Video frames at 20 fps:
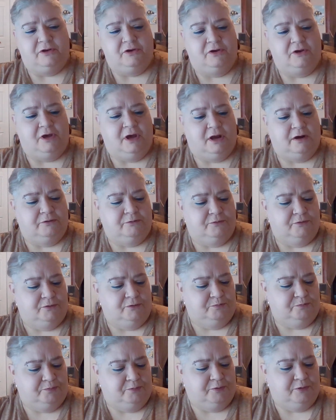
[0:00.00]
then you got a
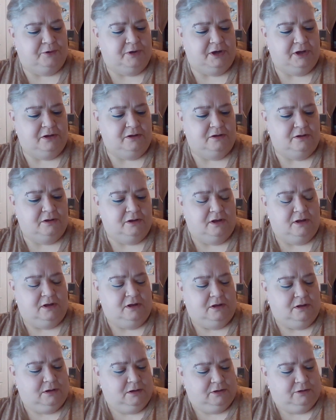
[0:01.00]
real pretty
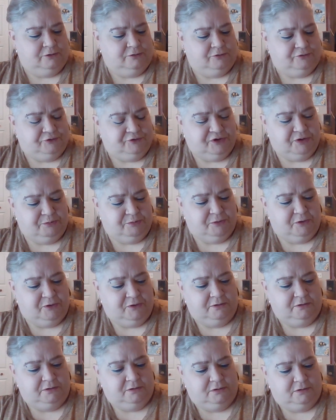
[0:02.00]

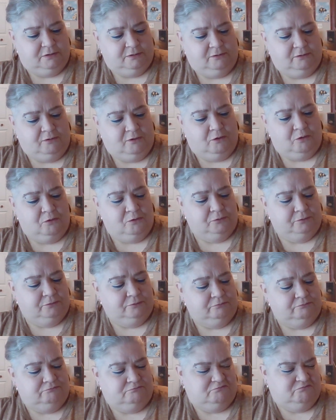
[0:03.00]
shimmer, gold
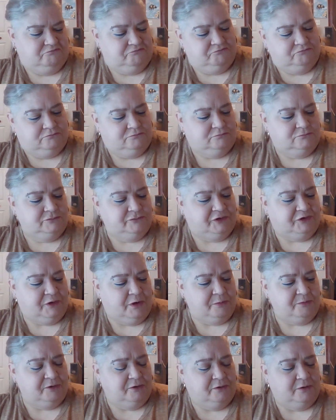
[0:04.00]

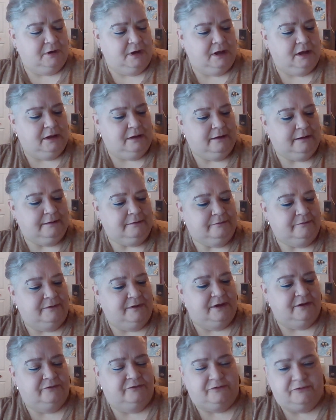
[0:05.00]
shimmer, and
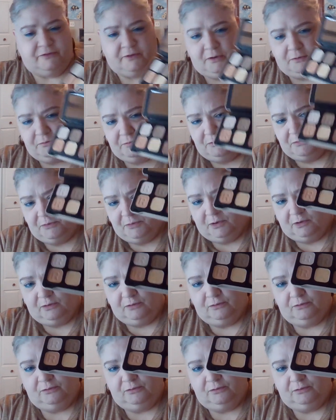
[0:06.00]
then some